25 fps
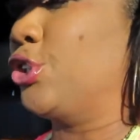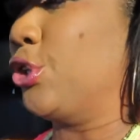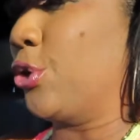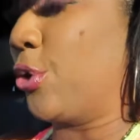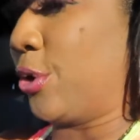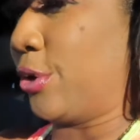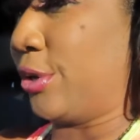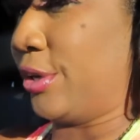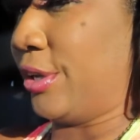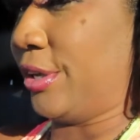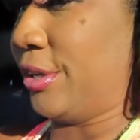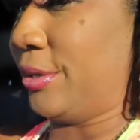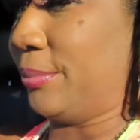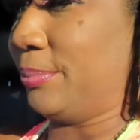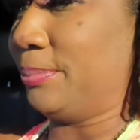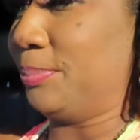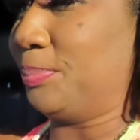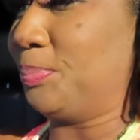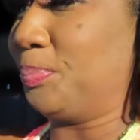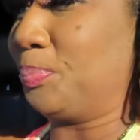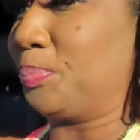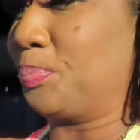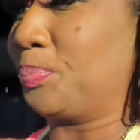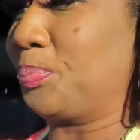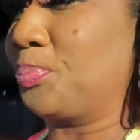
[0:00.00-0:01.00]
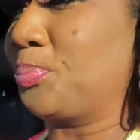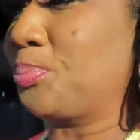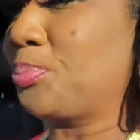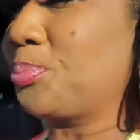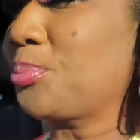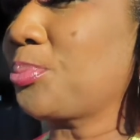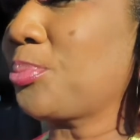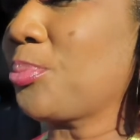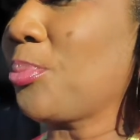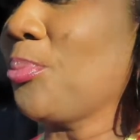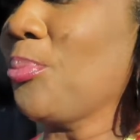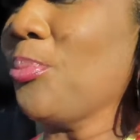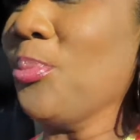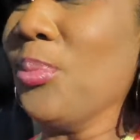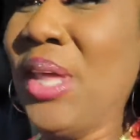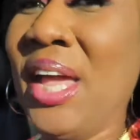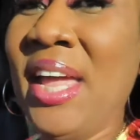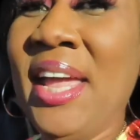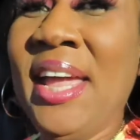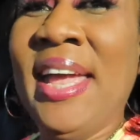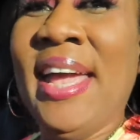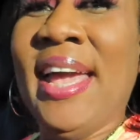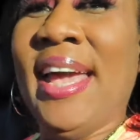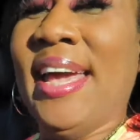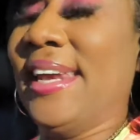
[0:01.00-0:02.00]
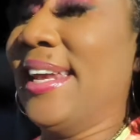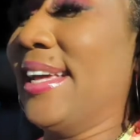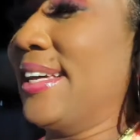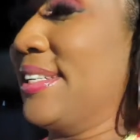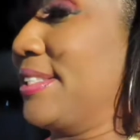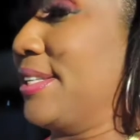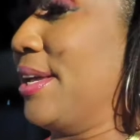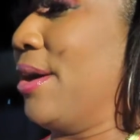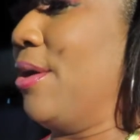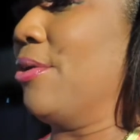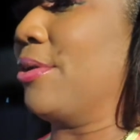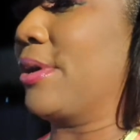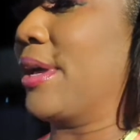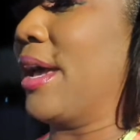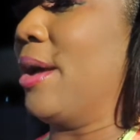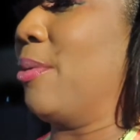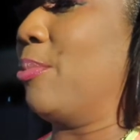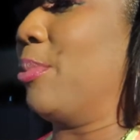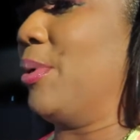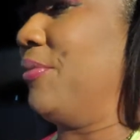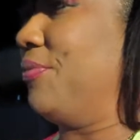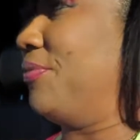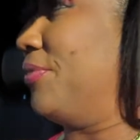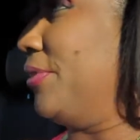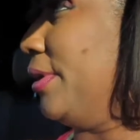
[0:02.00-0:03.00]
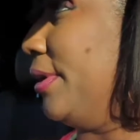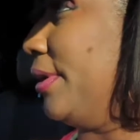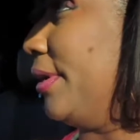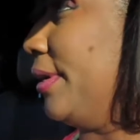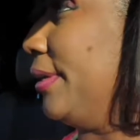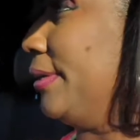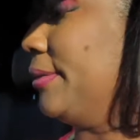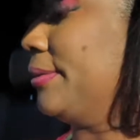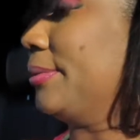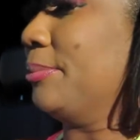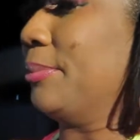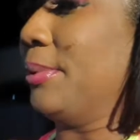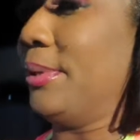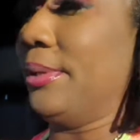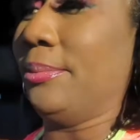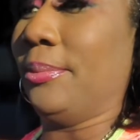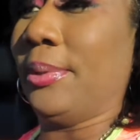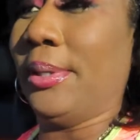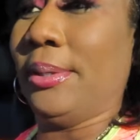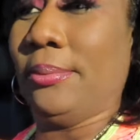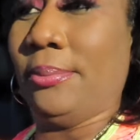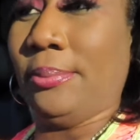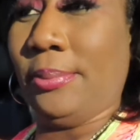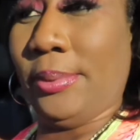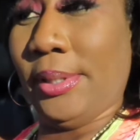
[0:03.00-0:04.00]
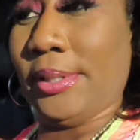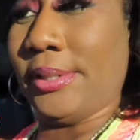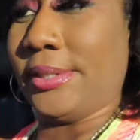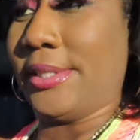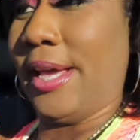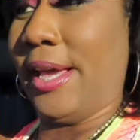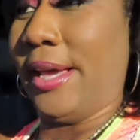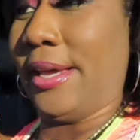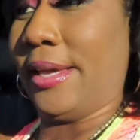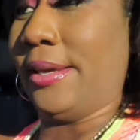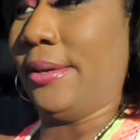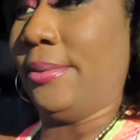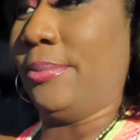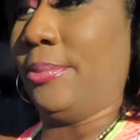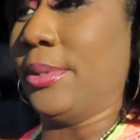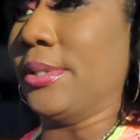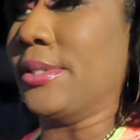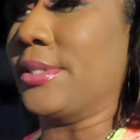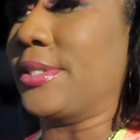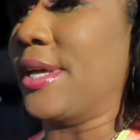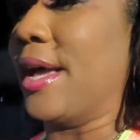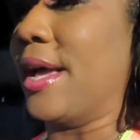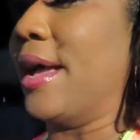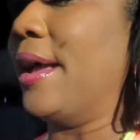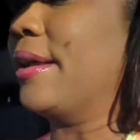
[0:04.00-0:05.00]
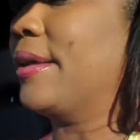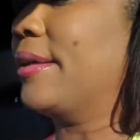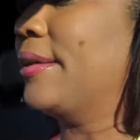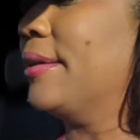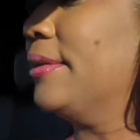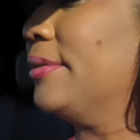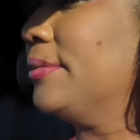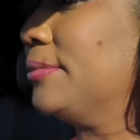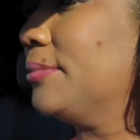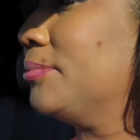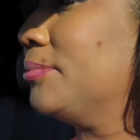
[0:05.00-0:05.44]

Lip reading: journey. And I said, okay, we'll take it, we'll take it.